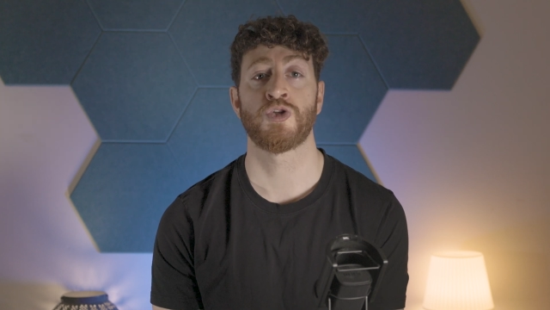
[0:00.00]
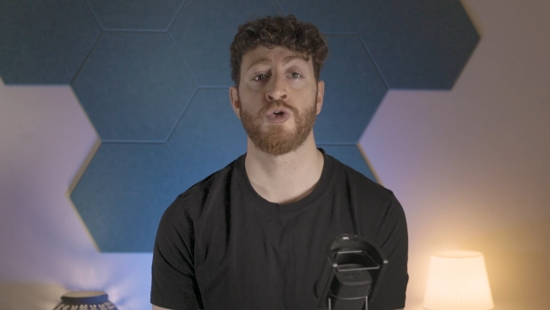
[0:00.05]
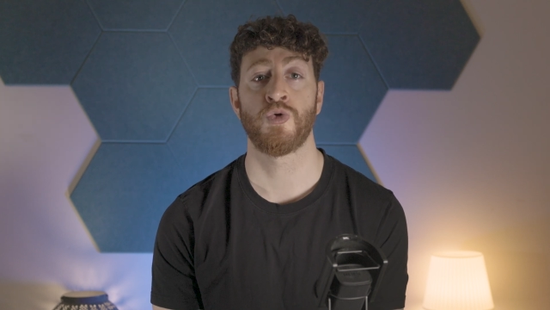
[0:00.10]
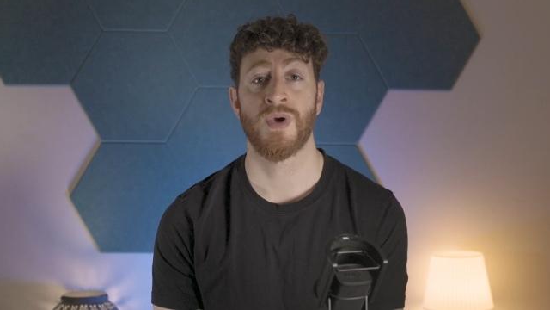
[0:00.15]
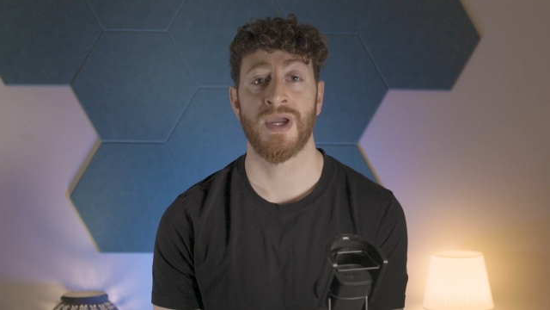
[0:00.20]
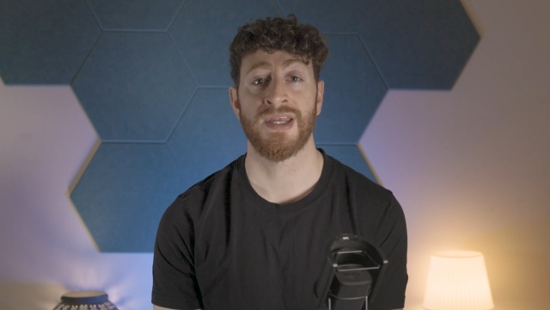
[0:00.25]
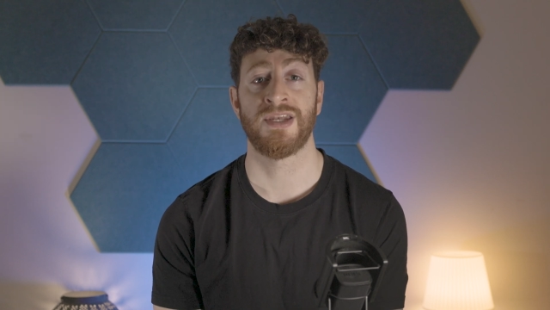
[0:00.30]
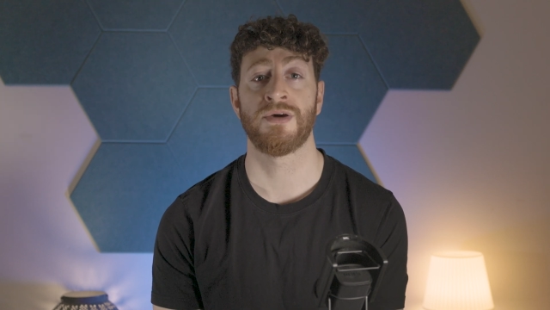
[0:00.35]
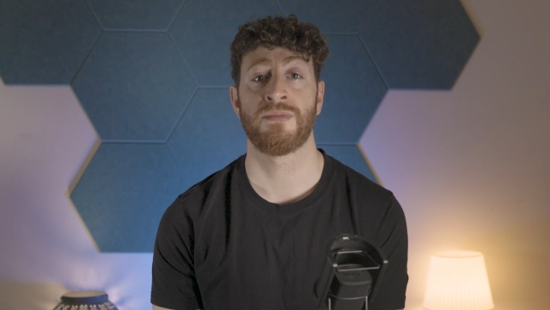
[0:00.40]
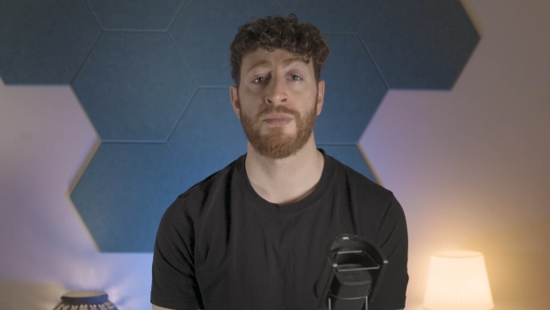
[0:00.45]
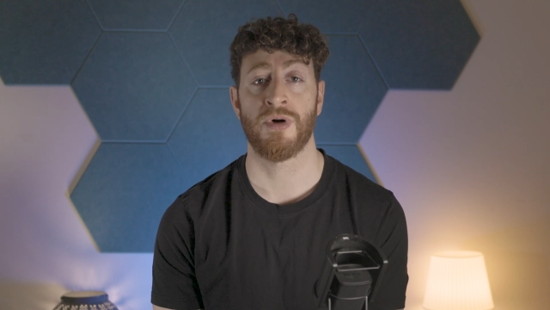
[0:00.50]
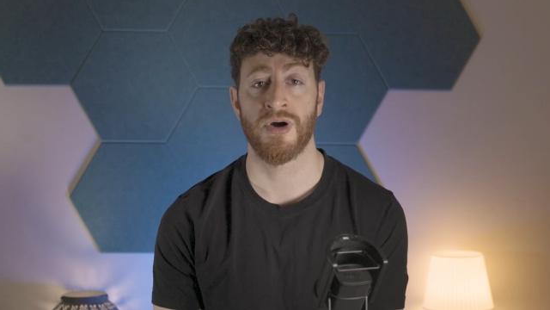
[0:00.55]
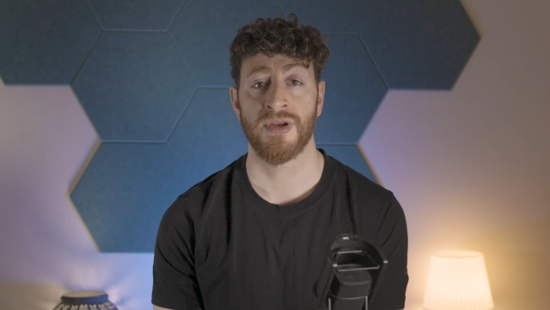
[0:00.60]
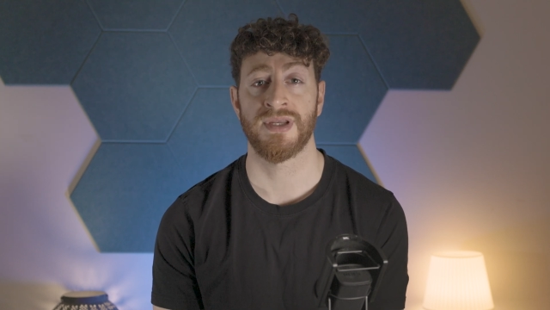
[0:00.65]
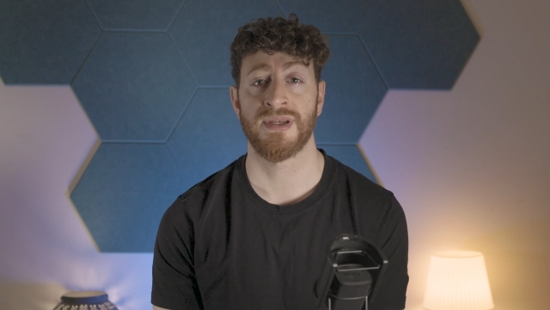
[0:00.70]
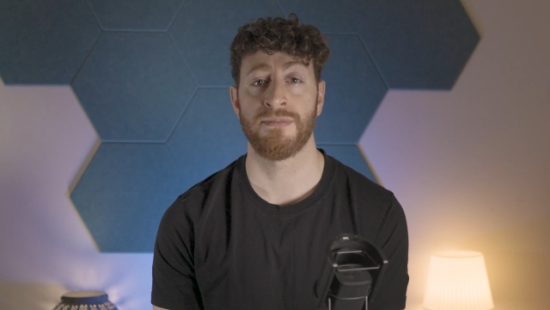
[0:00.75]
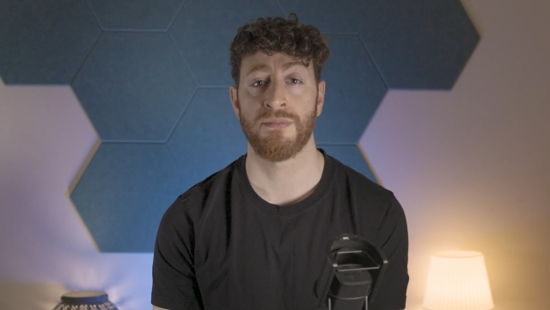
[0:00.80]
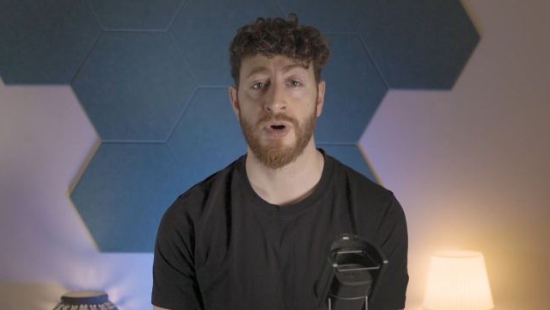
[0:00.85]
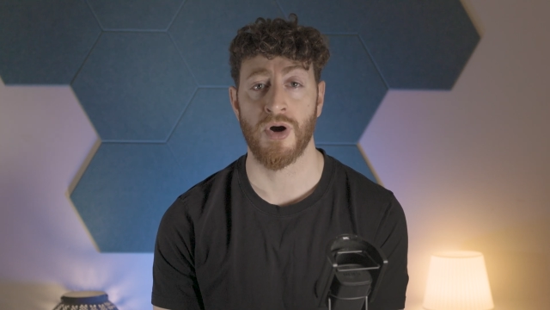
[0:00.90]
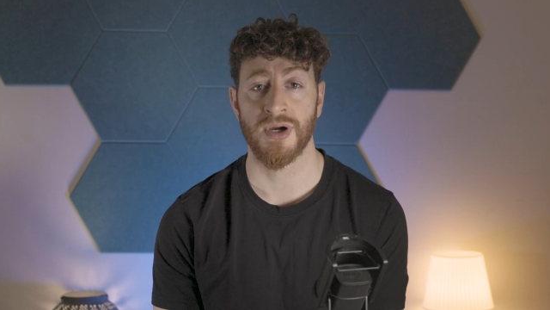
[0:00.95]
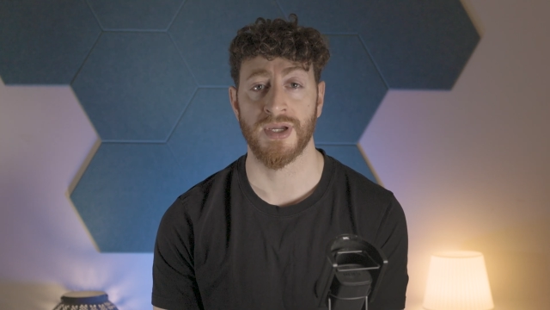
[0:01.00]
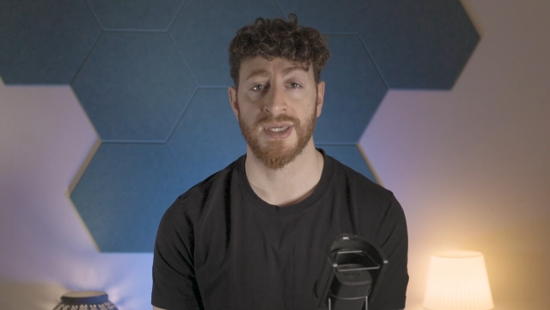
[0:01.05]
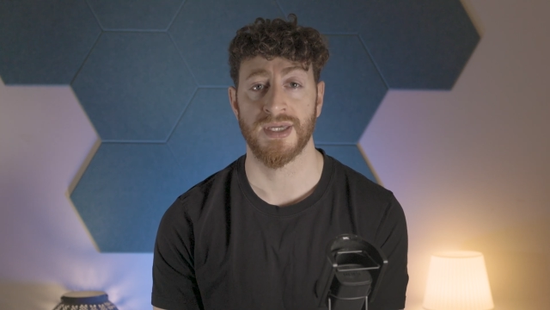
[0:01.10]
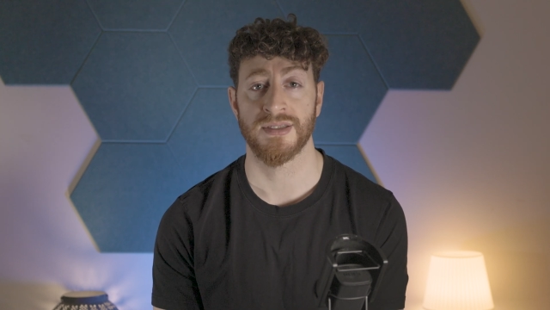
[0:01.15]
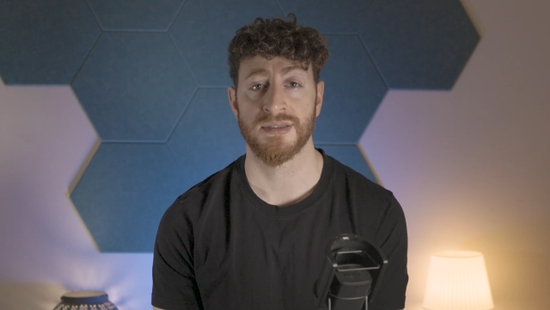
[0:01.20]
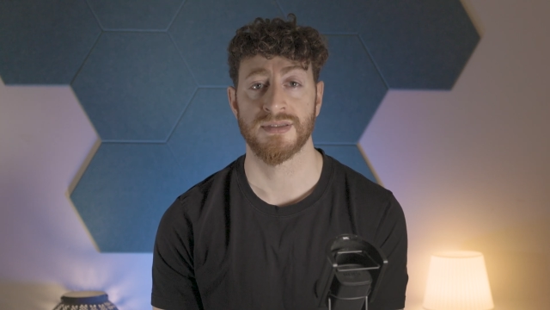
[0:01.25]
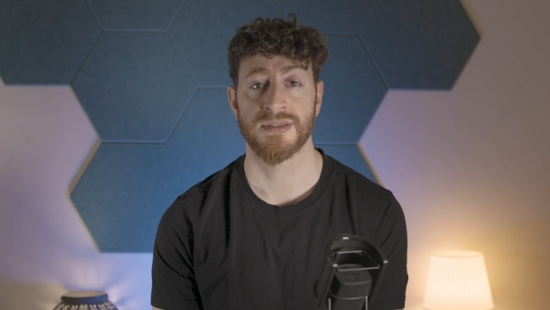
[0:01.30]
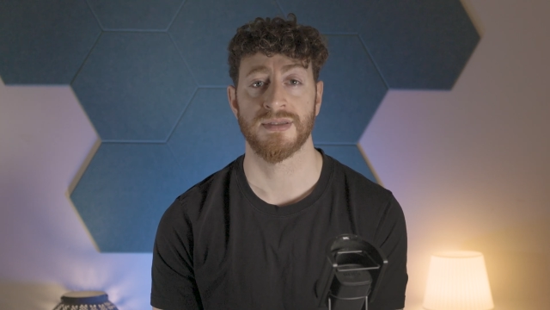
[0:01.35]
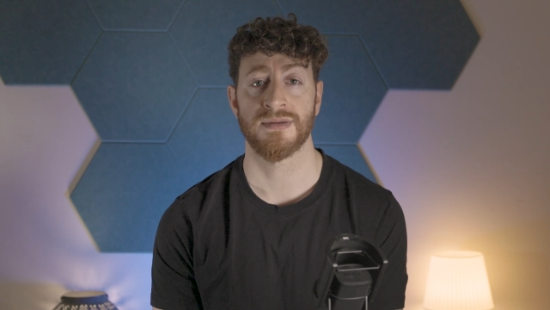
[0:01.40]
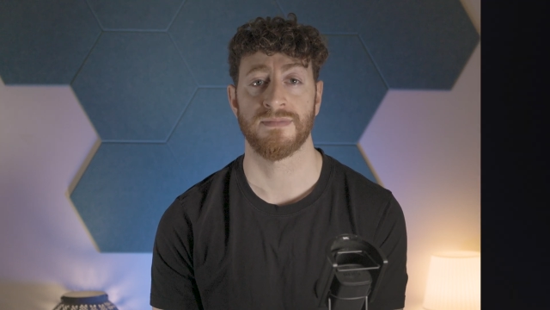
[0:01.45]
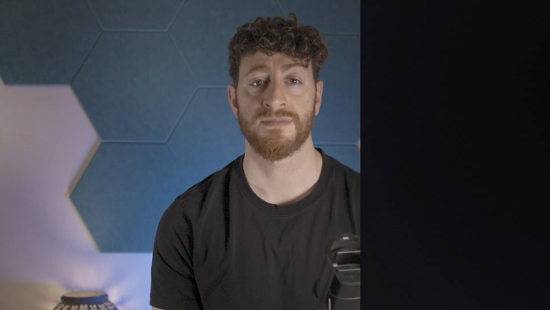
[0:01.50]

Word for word: to a demanding market.